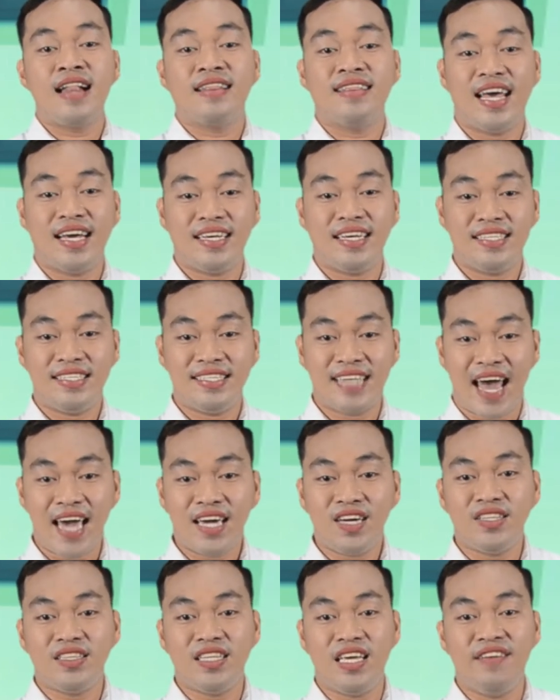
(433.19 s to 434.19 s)
The
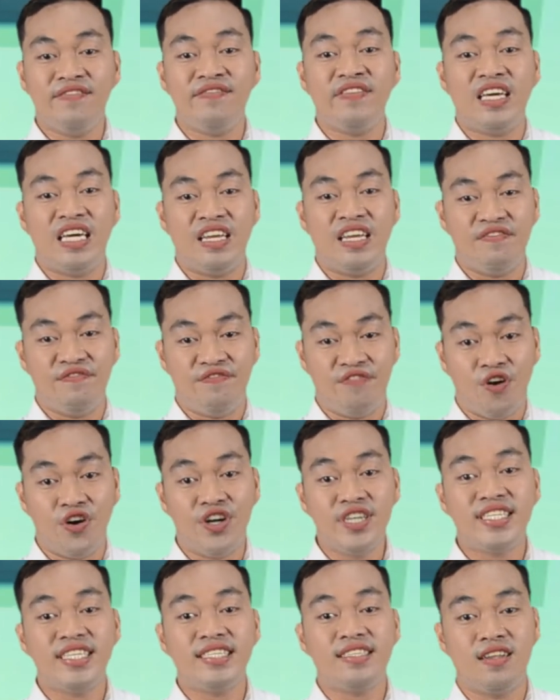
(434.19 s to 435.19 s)
executive
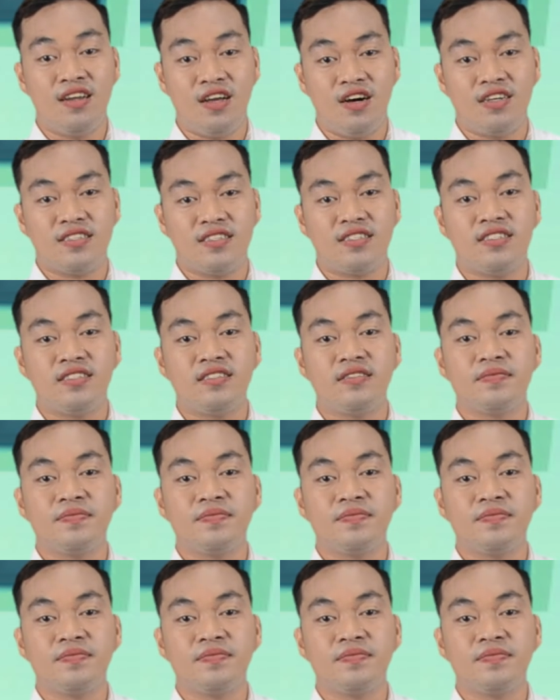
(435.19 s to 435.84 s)
enforces laws.